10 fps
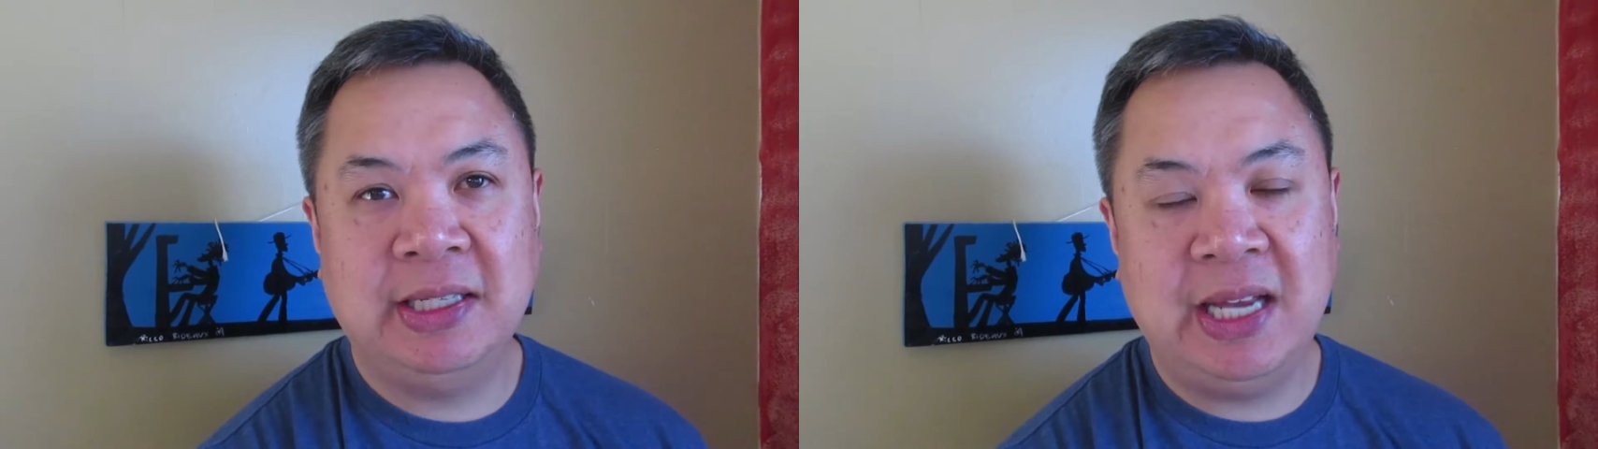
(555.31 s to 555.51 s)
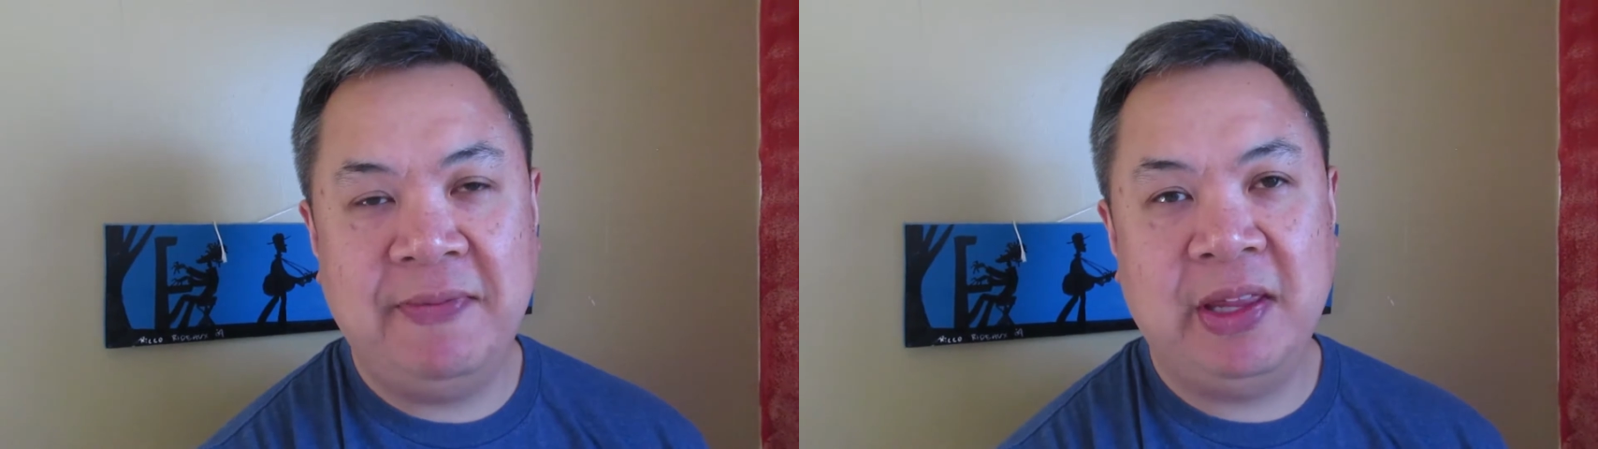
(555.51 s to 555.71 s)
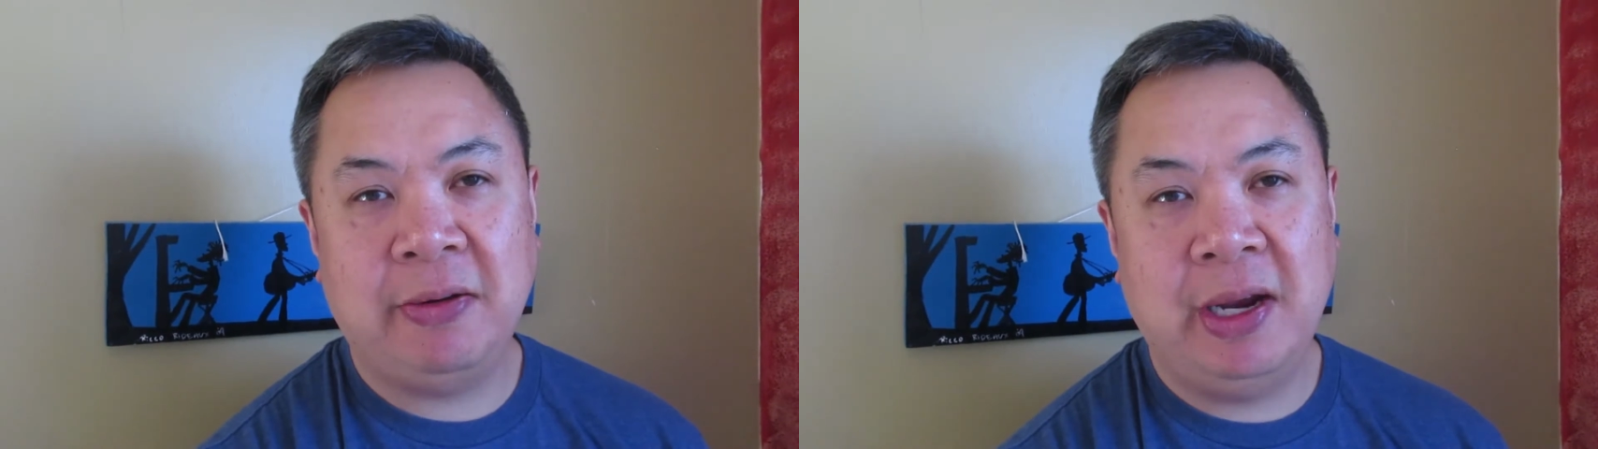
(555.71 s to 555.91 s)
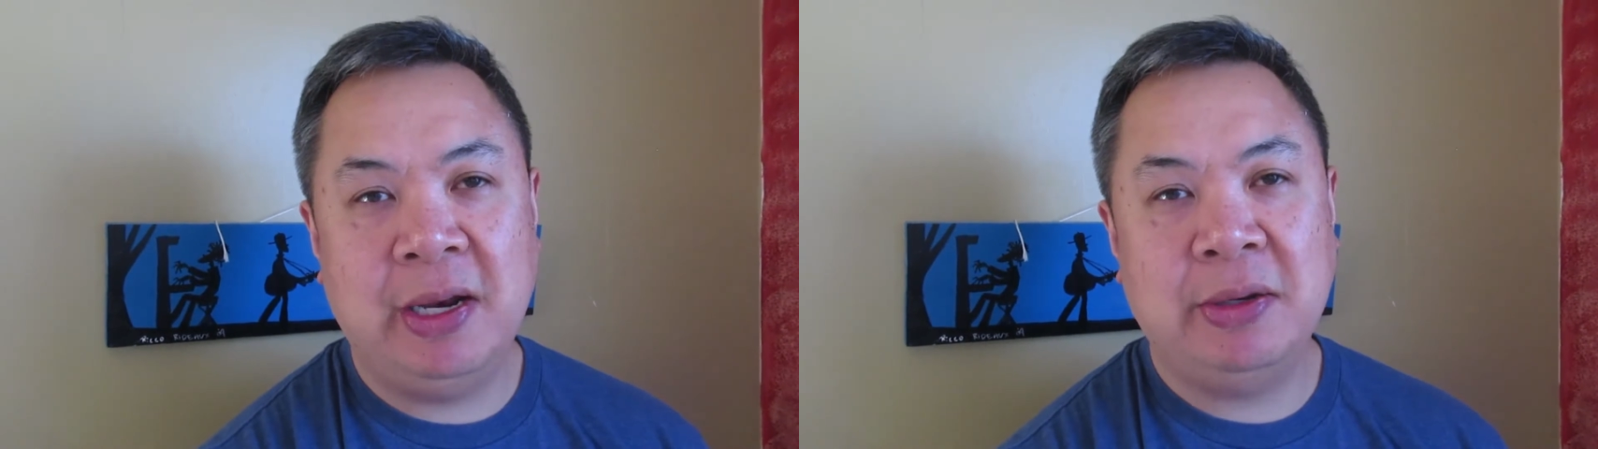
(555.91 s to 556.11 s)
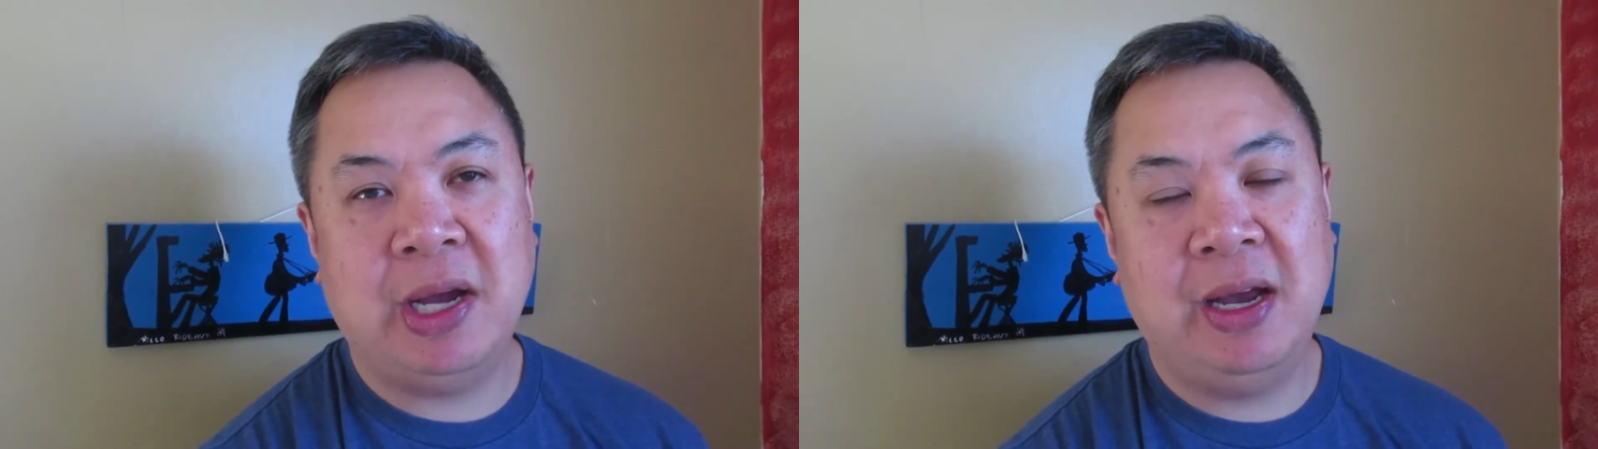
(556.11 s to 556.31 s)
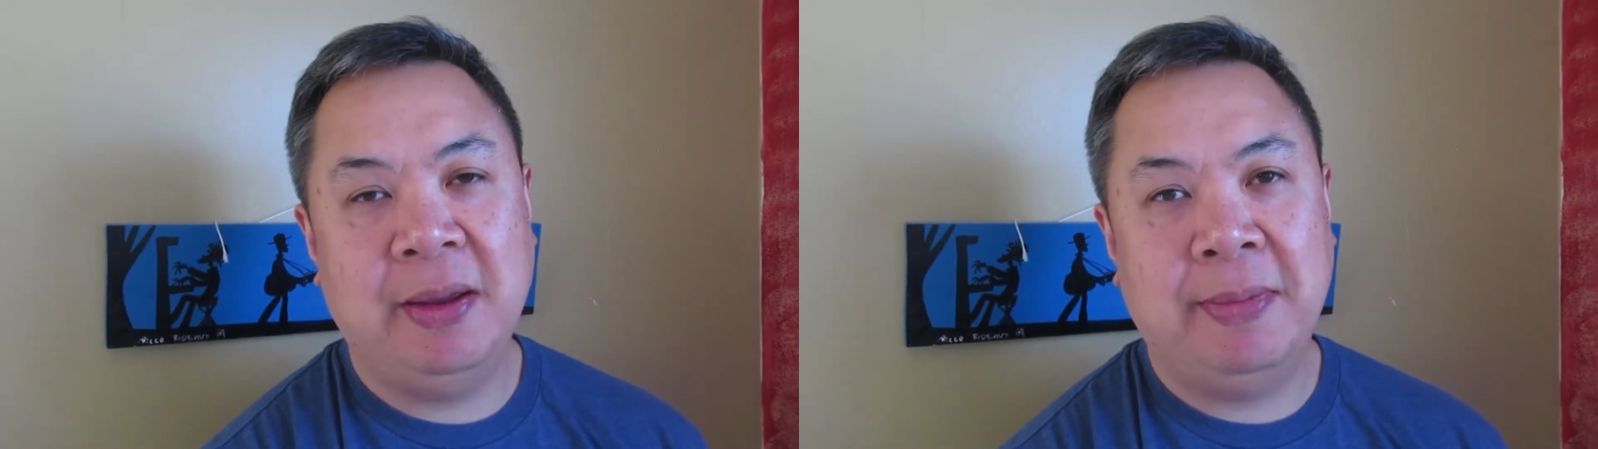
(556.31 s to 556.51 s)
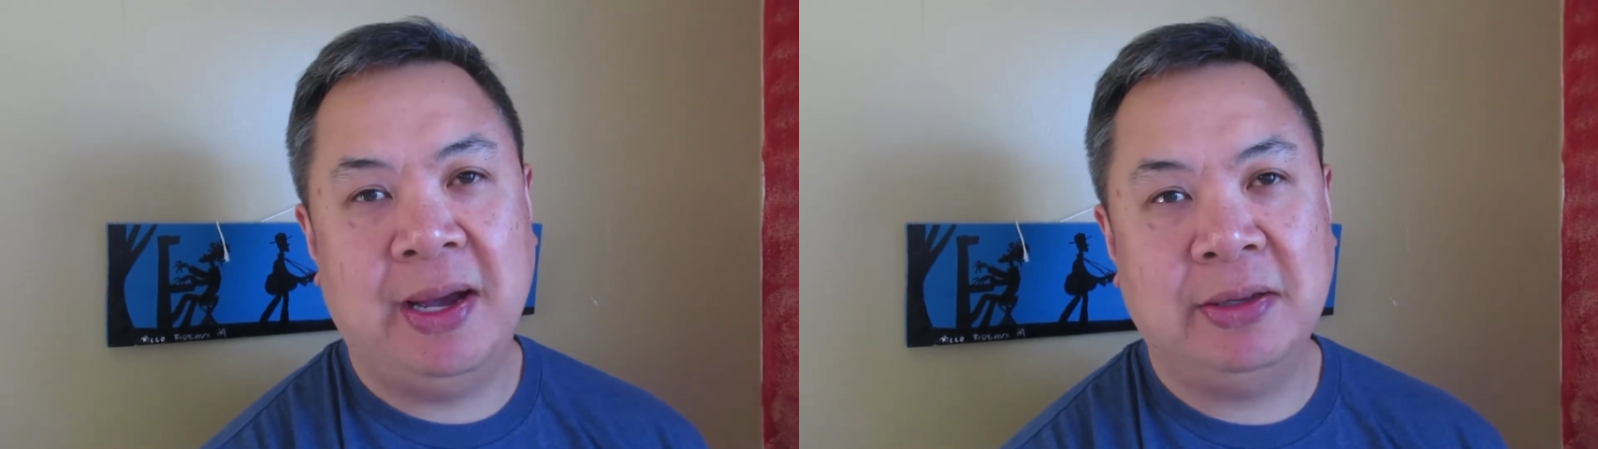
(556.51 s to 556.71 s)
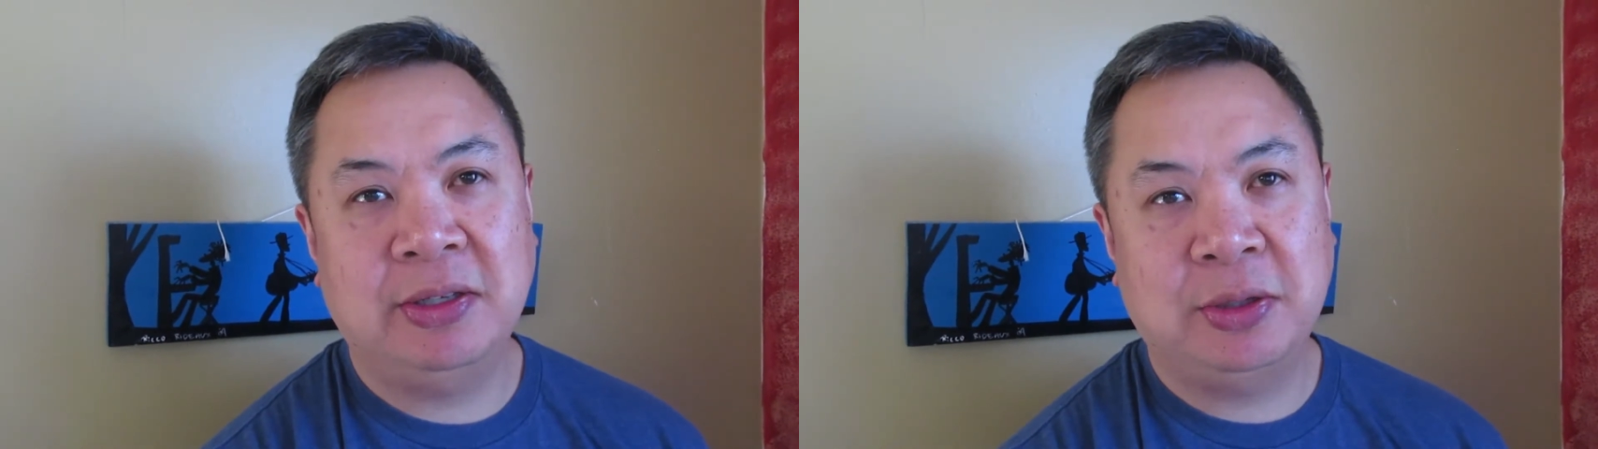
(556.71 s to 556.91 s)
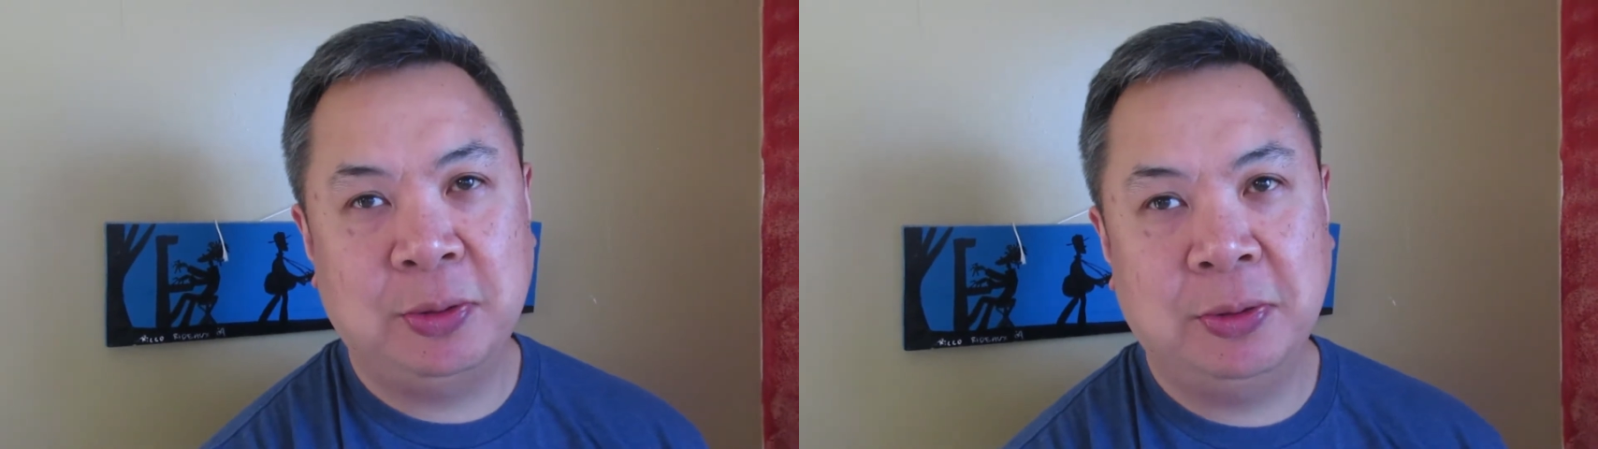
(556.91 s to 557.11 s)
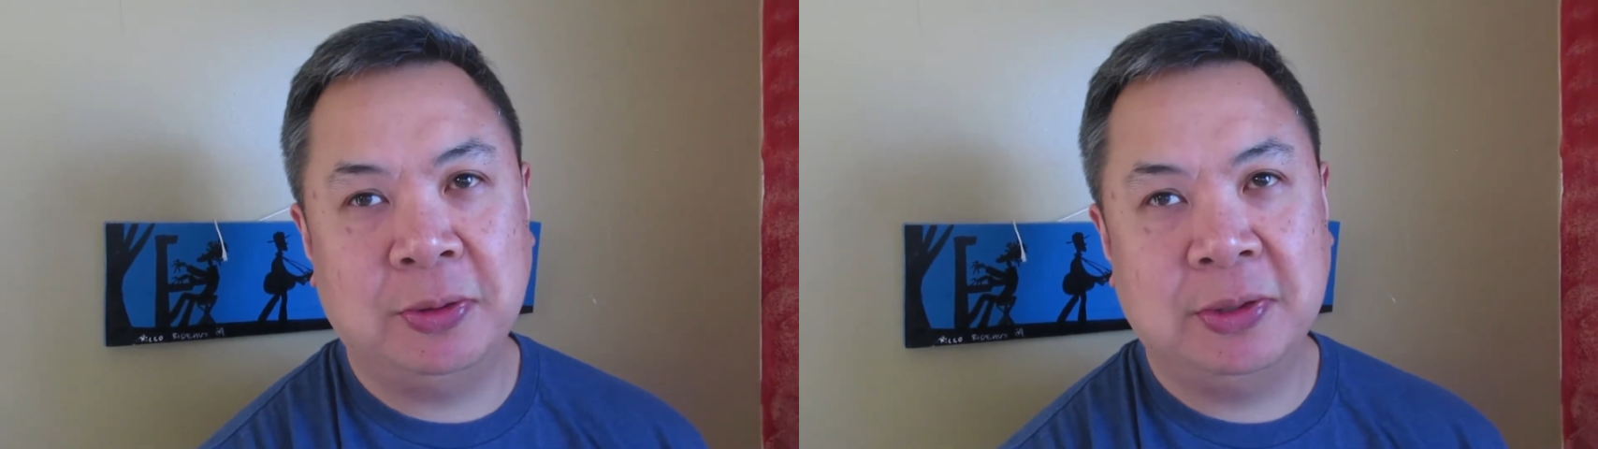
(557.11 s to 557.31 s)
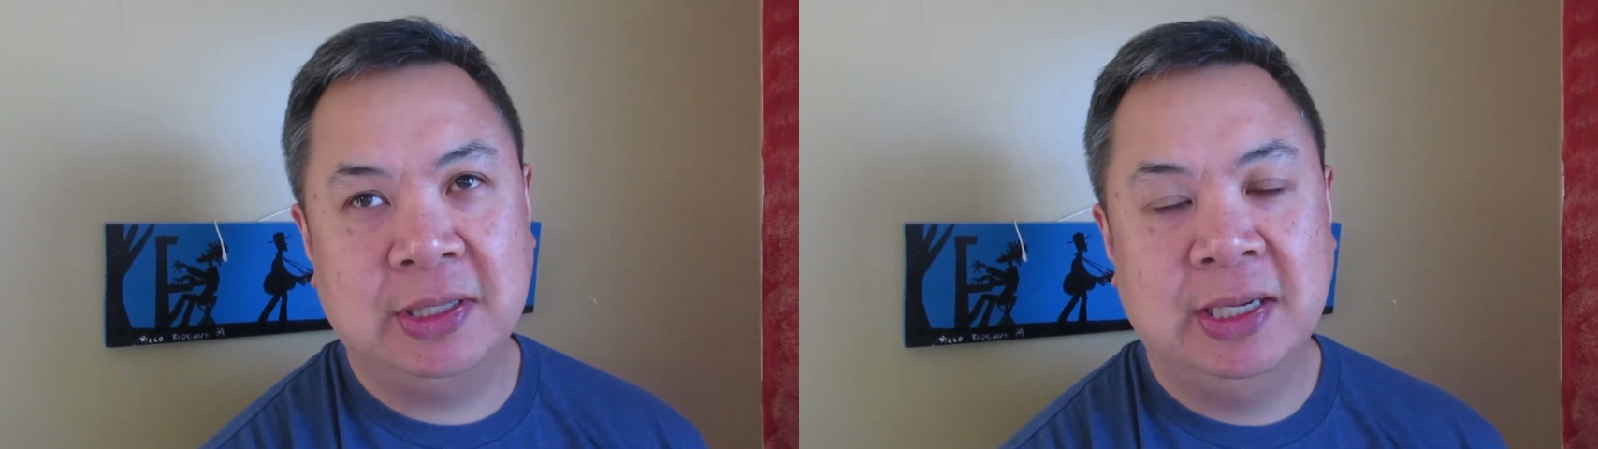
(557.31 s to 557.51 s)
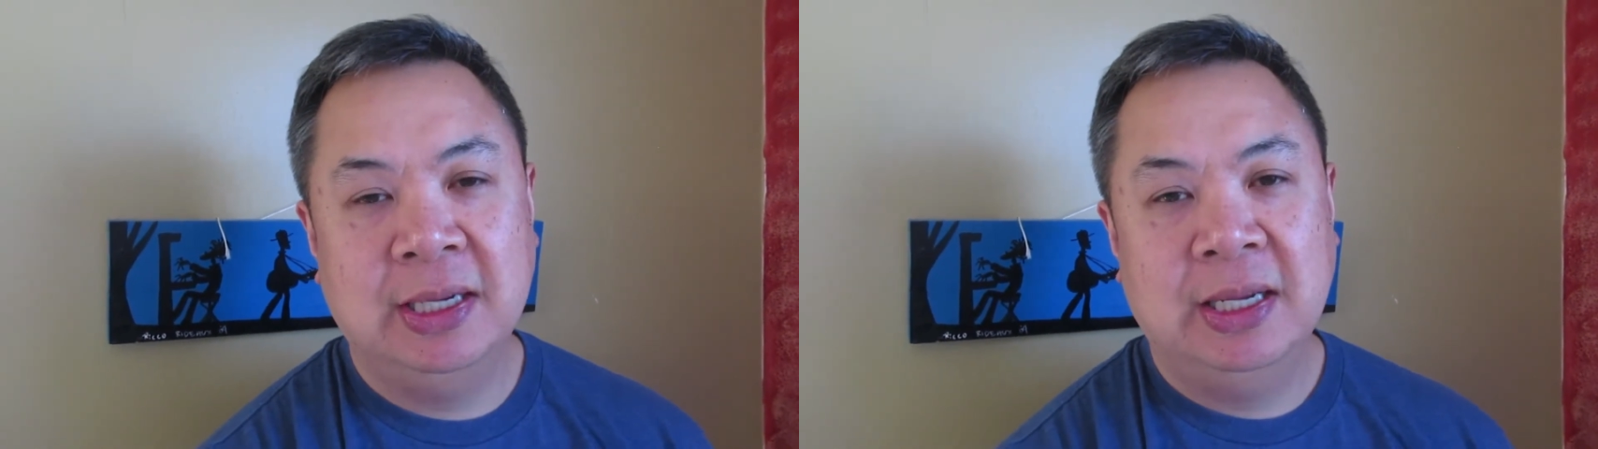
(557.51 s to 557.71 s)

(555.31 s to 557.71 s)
7th grade and talking about schools